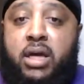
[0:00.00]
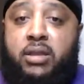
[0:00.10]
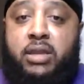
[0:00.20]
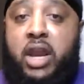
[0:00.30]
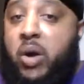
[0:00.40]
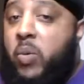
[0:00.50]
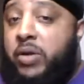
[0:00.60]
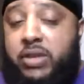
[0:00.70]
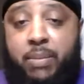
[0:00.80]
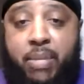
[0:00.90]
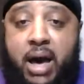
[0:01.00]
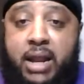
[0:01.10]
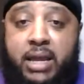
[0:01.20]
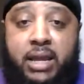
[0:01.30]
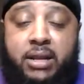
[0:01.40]
they don't want their
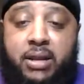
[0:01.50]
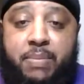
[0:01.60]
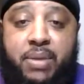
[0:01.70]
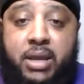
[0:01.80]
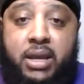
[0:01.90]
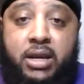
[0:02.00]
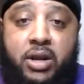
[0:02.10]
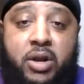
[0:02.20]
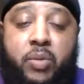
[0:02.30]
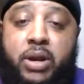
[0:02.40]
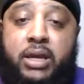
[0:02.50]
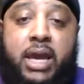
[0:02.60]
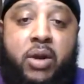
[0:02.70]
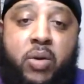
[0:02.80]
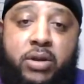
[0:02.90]
body to be, they don't want to
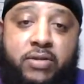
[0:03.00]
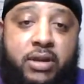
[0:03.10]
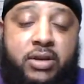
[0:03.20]
gain all this,